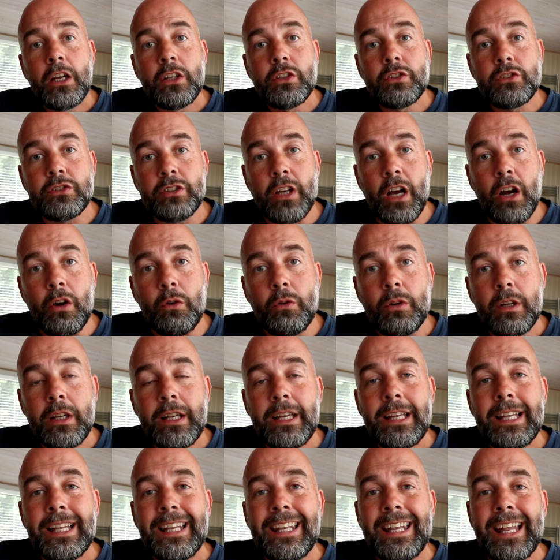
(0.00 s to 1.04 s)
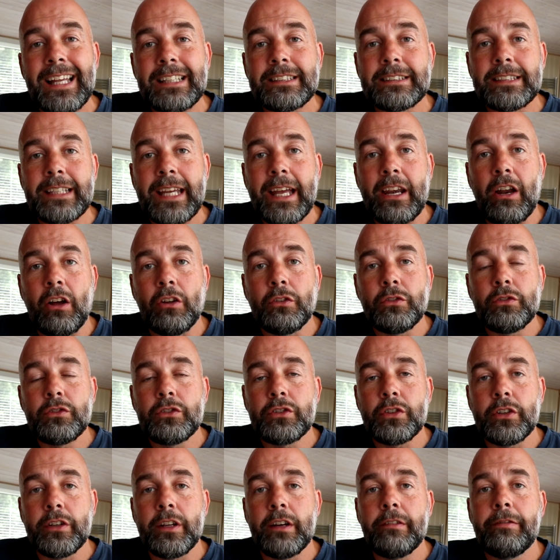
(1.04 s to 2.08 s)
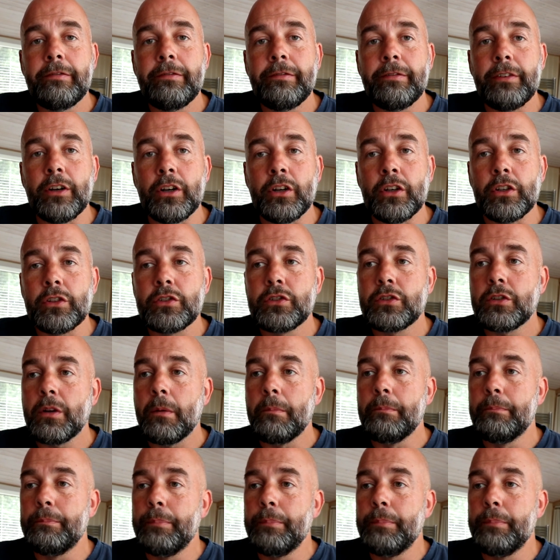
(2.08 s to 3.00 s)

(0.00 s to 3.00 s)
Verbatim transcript: So, let's get on to the first